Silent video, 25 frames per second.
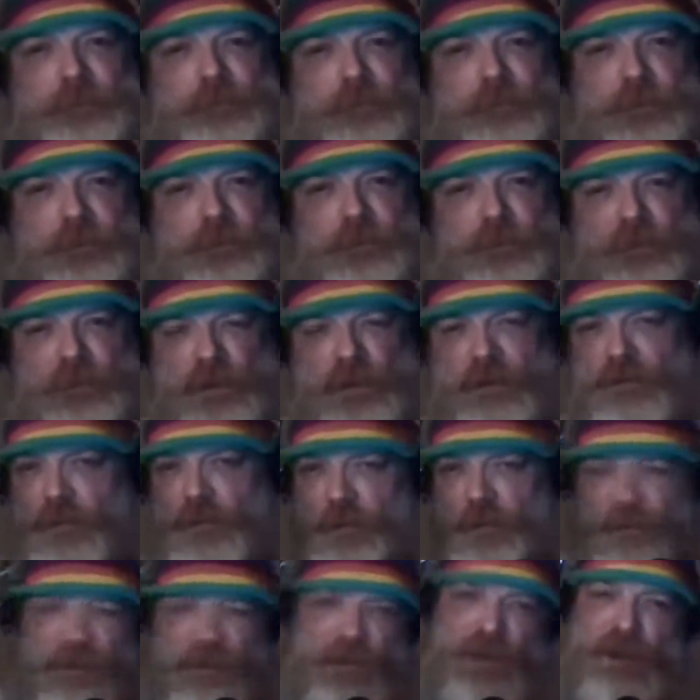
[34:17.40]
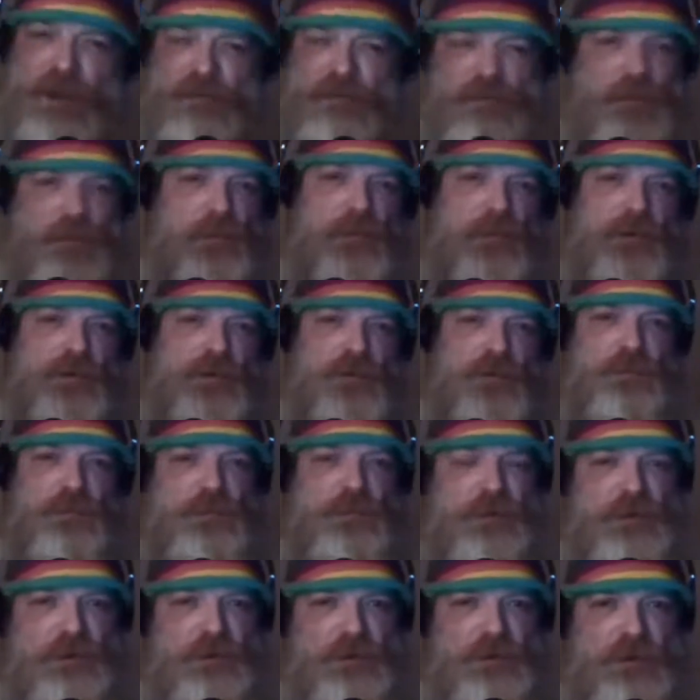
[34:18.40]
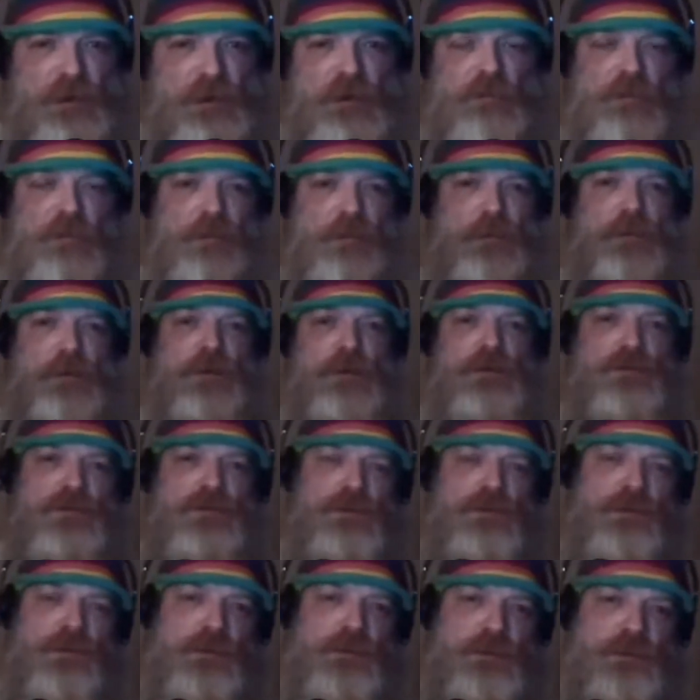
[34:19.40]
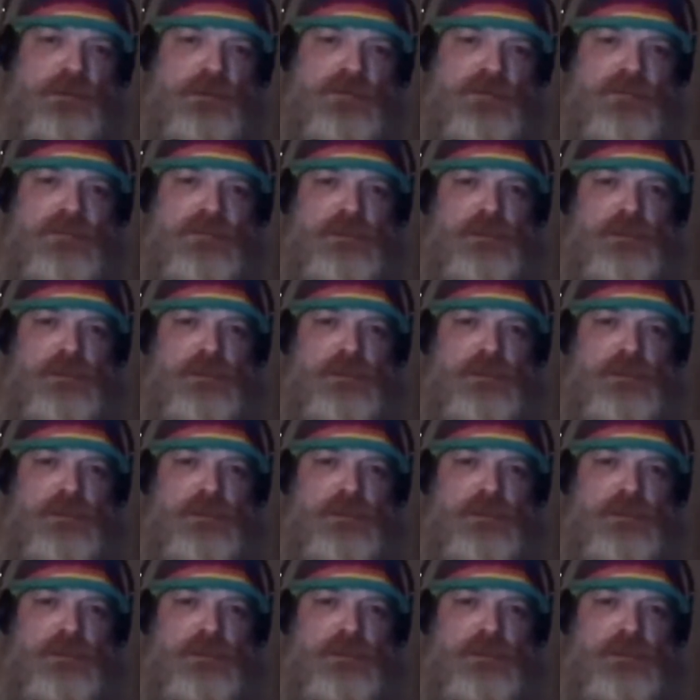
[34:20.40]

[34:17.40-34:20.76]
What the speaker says: Everybody's me, everybody's you.